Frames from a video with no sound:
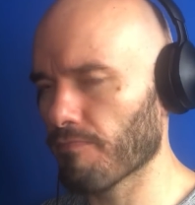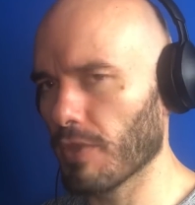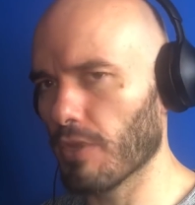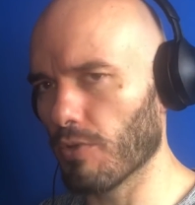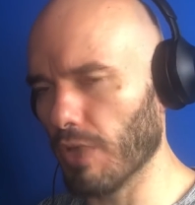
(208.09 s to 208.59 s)

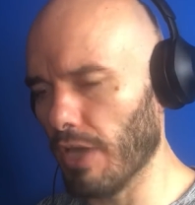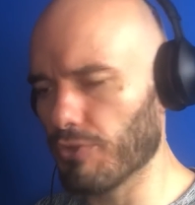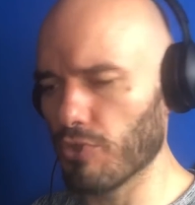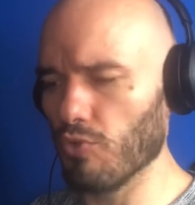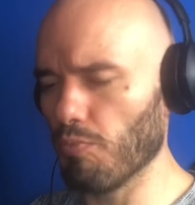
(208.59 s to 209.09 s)
They're allowed
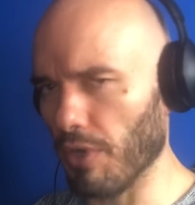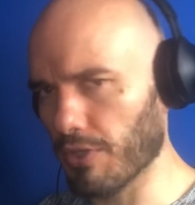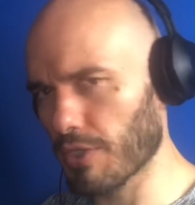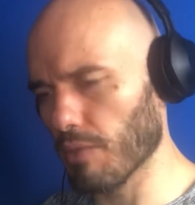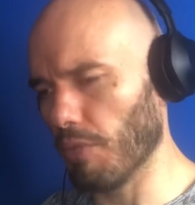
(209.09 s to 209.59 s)
to
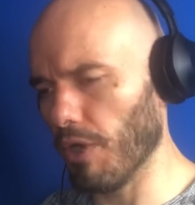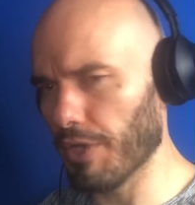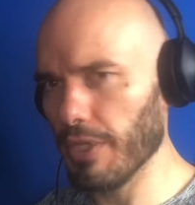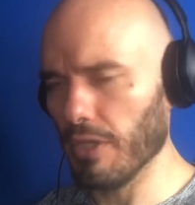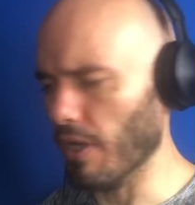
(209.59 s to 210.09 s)
punch the
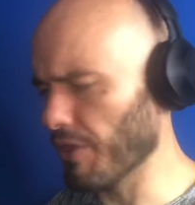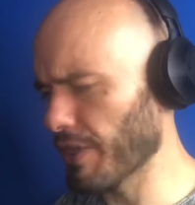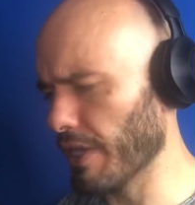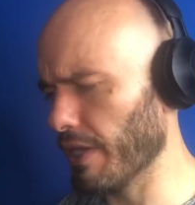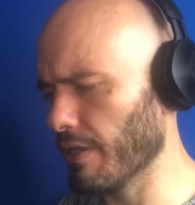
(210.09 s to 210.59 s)
body, not the
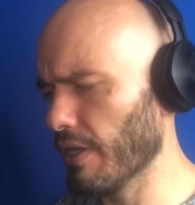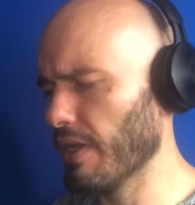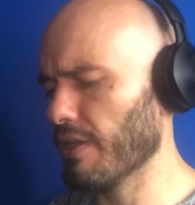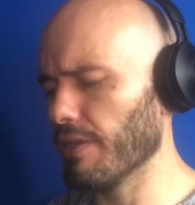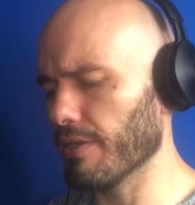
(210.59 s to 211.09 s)
head.
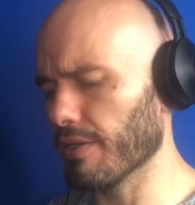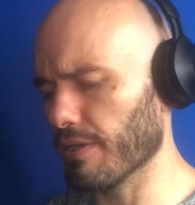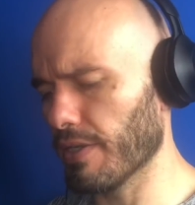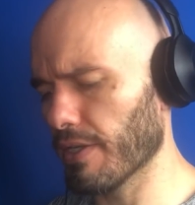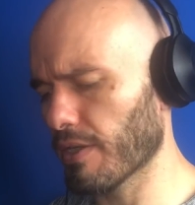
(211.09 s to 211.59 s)
They can
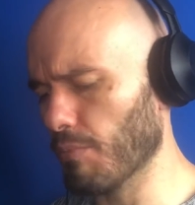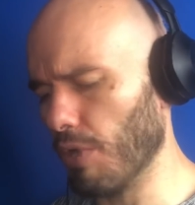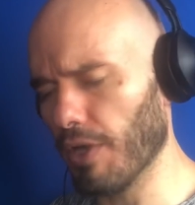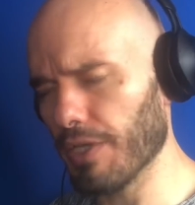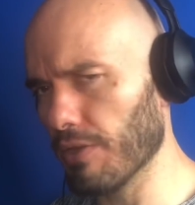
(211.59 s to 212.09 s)
kick the
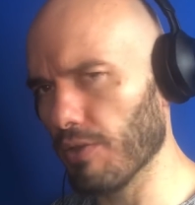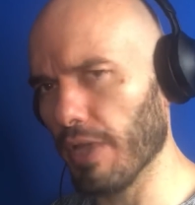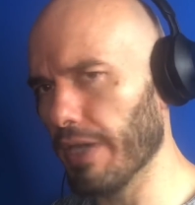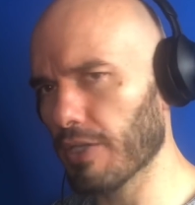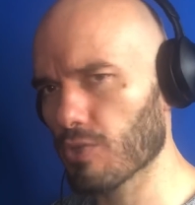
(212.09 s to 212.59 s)
body, the
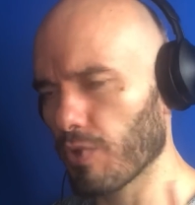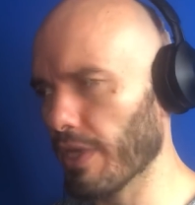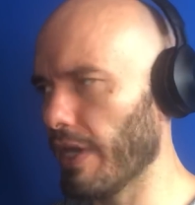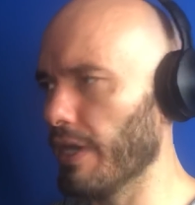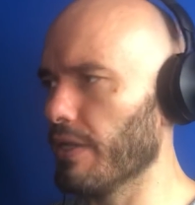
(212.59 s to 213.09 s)
legs, or the
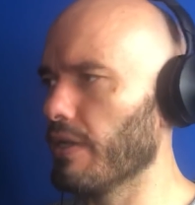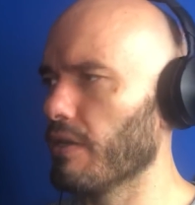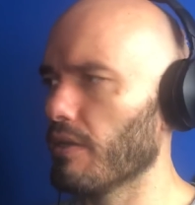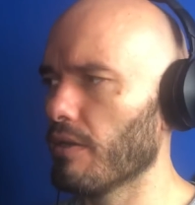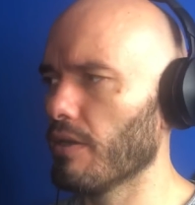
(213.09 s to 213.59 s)
head,
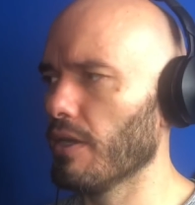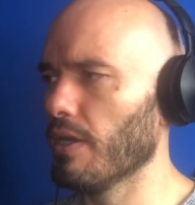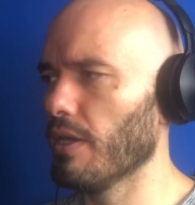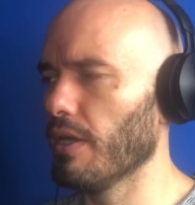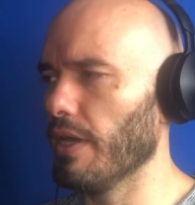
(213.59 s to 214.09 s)

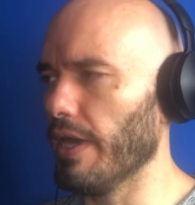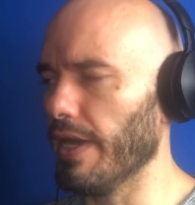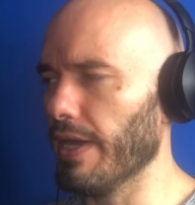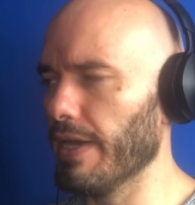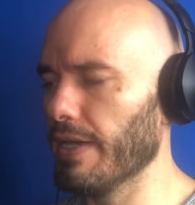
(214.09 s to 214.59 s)

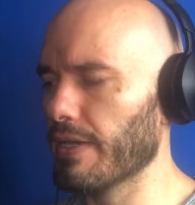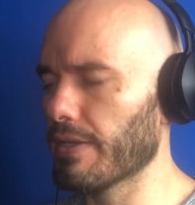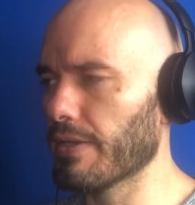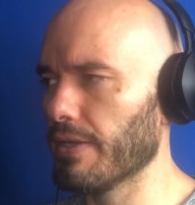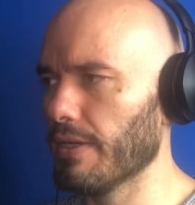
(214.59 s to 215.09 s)

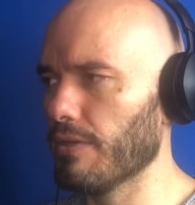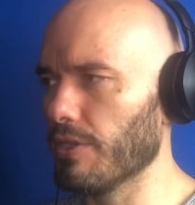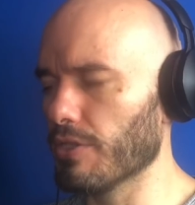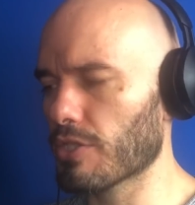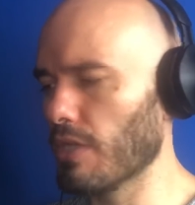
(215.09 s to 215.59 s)
and they
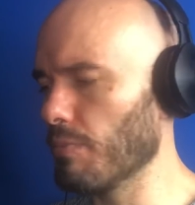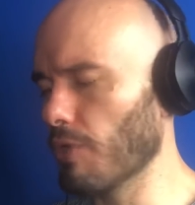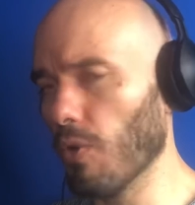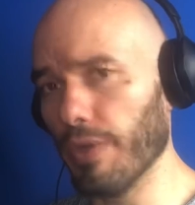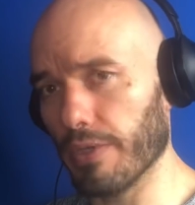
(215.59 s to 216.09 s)
just keep
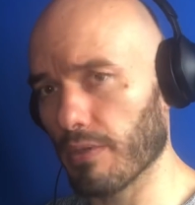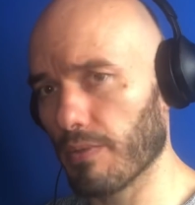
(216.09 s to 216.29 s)
going.